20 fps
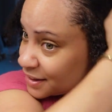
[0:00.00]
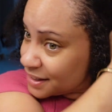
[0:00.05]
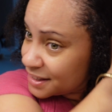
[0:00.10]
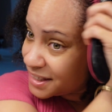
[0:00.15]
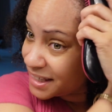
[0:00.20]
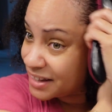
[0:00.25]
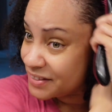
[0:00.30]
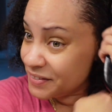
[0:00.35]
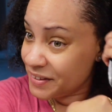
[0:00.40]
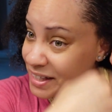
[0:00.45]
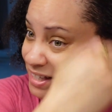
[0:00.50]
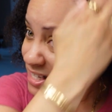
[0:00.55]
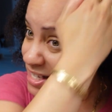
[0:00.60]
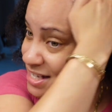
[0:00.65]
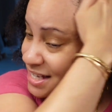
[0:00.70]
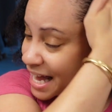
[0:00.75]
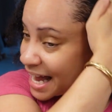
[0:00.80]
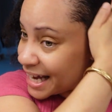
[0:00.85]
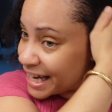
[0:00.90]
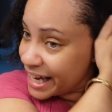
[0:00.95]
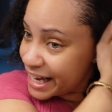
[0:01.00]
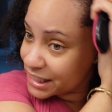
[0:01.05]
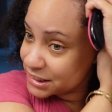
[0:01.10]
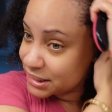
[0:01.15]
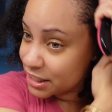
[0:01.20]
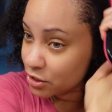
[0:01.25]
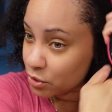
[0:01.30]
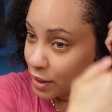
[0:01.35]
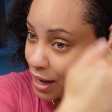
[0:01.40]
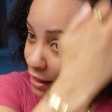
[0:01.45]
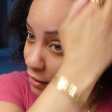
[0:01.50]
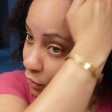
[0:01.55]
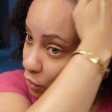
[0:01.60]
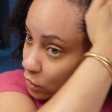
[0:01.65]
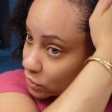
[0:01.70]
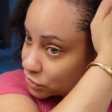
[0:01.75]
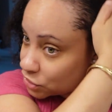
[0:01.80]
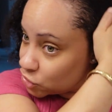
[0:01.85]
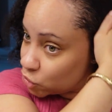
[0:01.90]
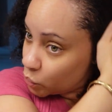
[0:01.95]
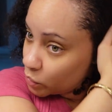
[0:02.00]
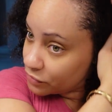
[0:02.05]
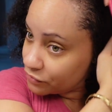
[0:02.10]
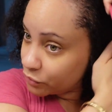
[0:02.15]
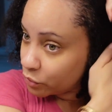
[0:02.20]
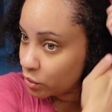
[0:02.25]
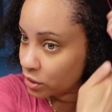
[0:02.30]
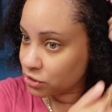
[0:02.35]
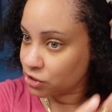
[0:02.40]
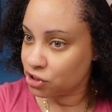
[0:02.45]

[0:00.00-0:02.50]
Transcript: Now this, I can't tell you how long to do it for,